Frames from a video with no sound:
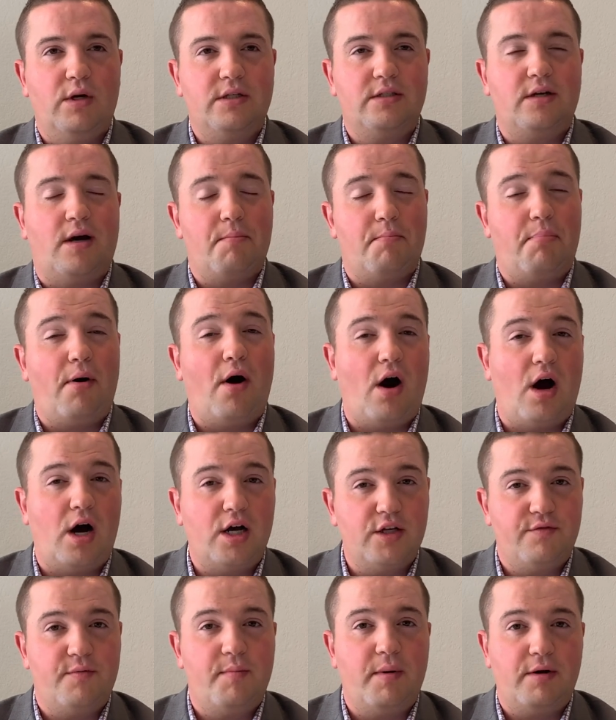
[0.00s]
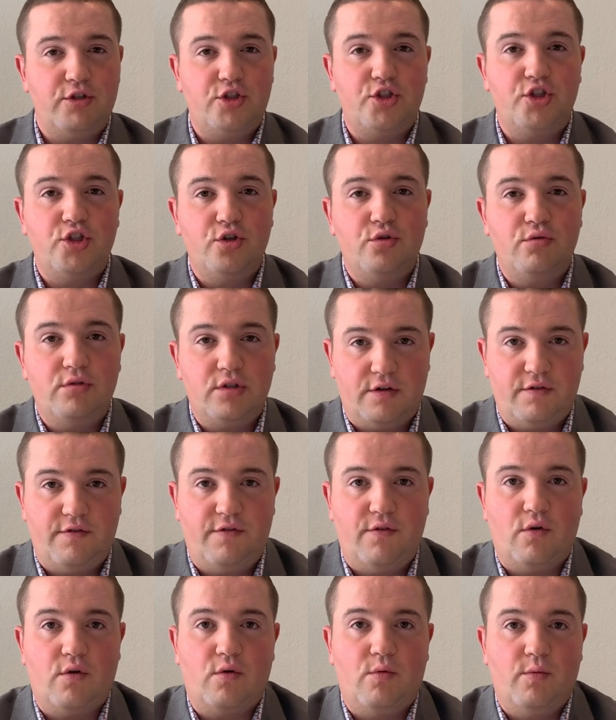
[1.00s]
on pause for about 2 to
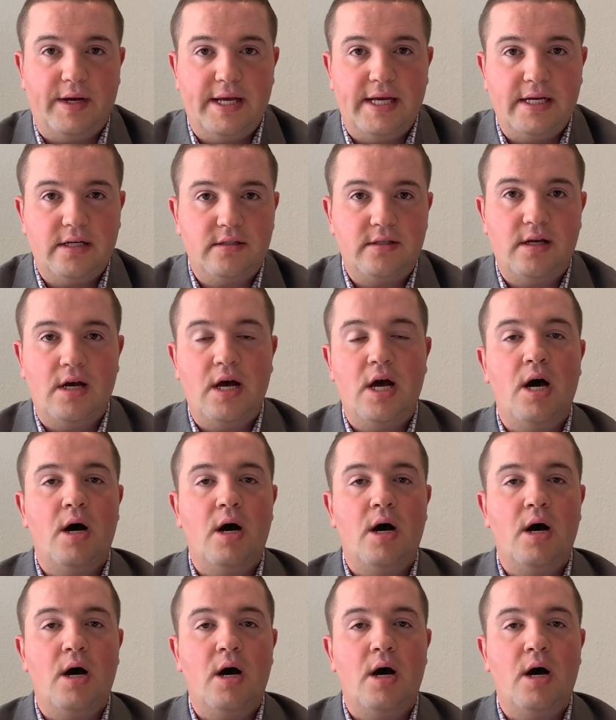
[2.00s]
4 weeks,